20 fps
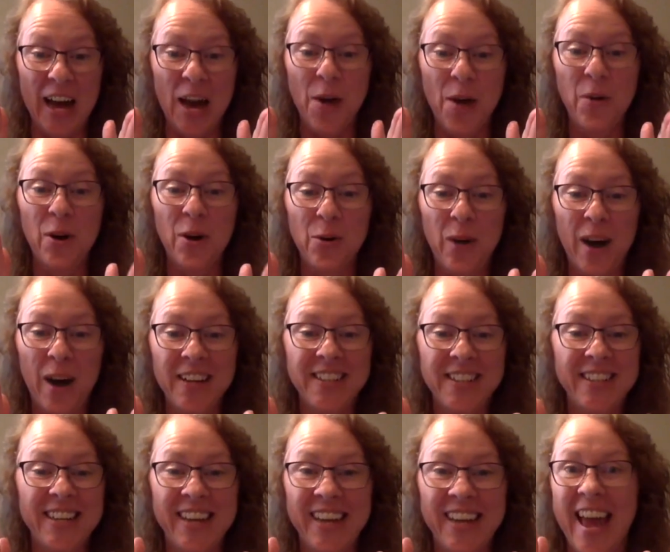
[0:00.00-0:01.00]
I want to watch
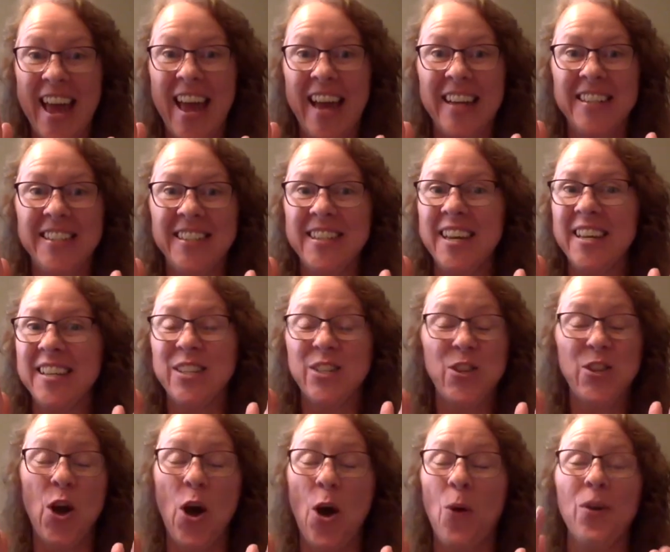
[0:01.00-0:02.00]
it and just
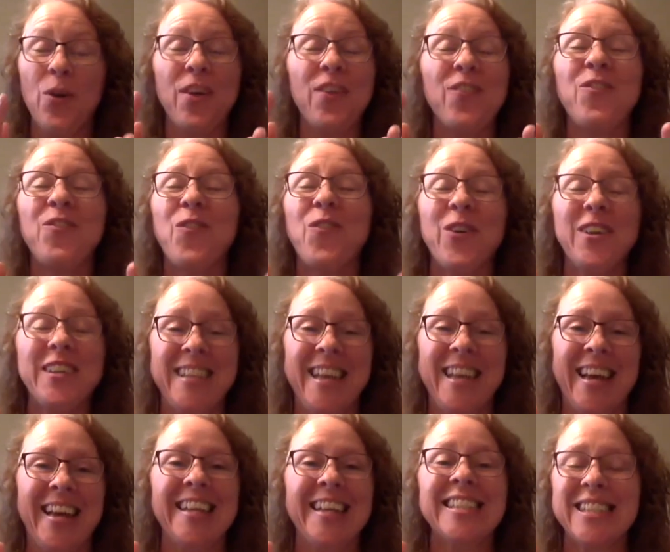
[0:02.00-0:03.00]
know 4
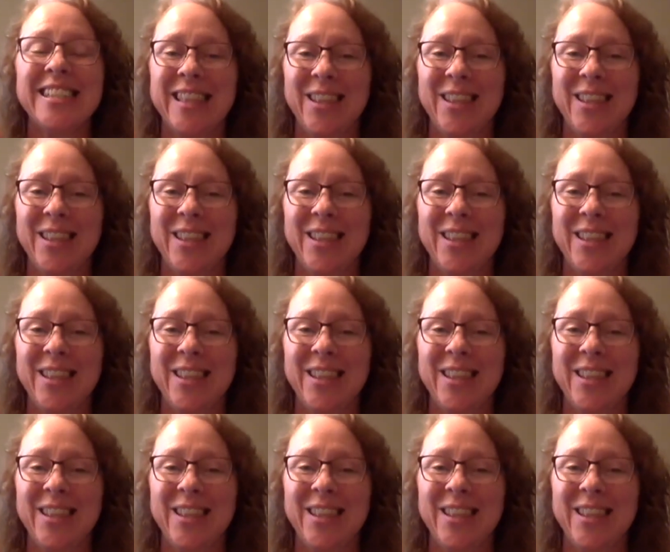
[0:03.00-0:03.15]
seconds,